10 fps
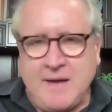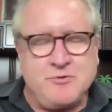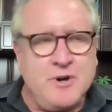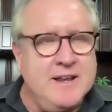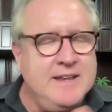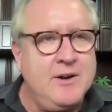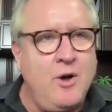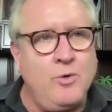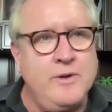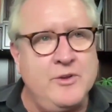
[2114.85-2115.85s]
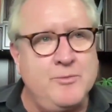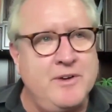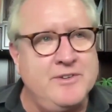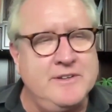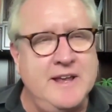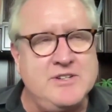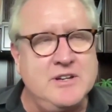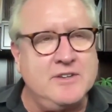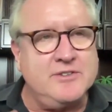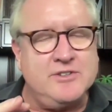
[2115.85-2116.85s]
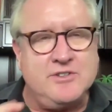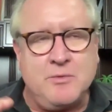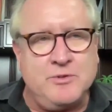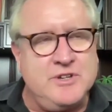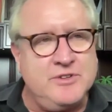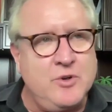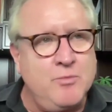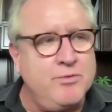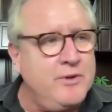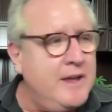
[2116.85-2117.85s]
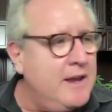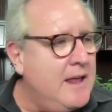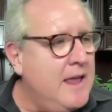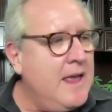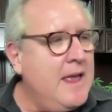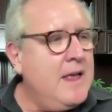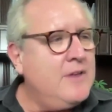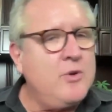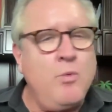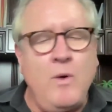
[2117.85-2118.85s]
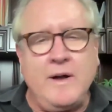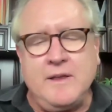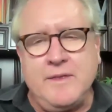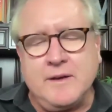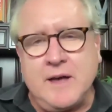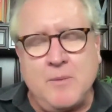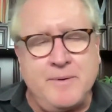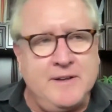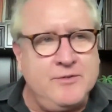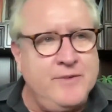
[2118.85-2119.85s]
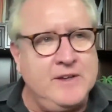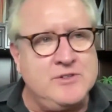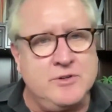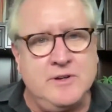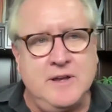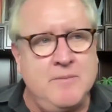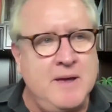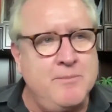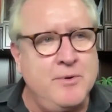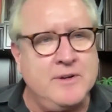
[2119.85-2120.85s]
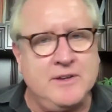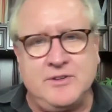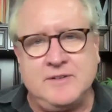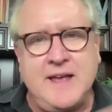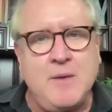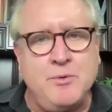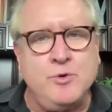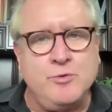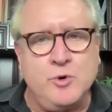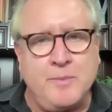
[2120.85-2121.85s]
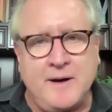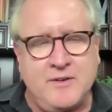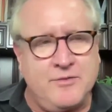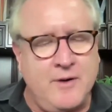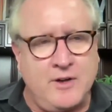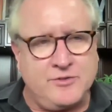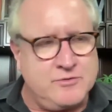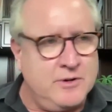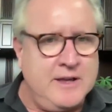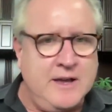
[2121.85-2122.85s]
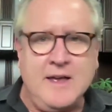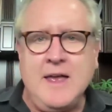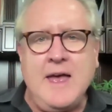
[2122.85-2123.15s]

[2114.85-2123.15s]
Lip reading: I'm trying to get a hold of this presentation because it was just so brilliant. So one of the companies featured in my book is the Taboo Group out of Australia.